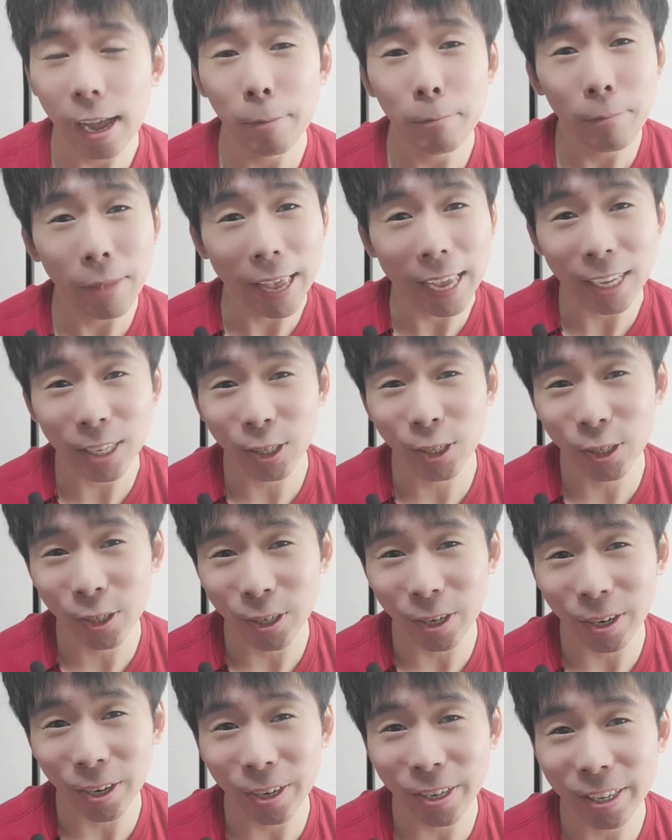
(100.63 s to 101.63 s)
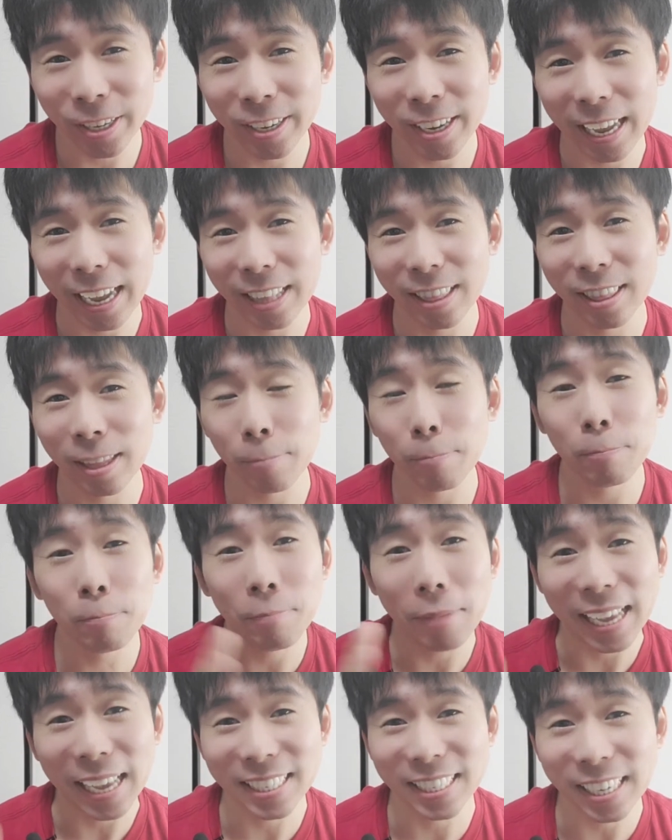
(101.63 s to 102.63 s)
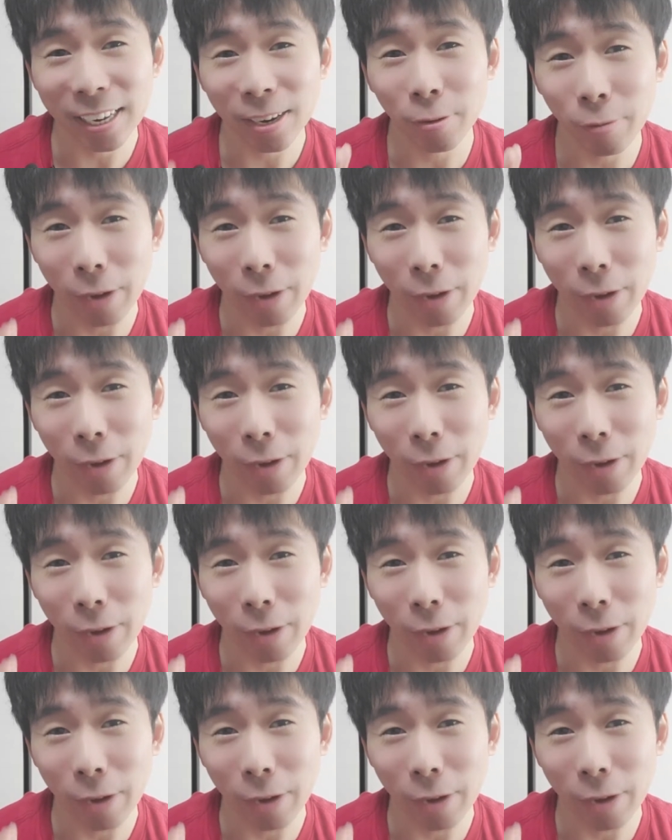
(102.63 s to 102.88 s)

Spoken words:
make sure you get the basic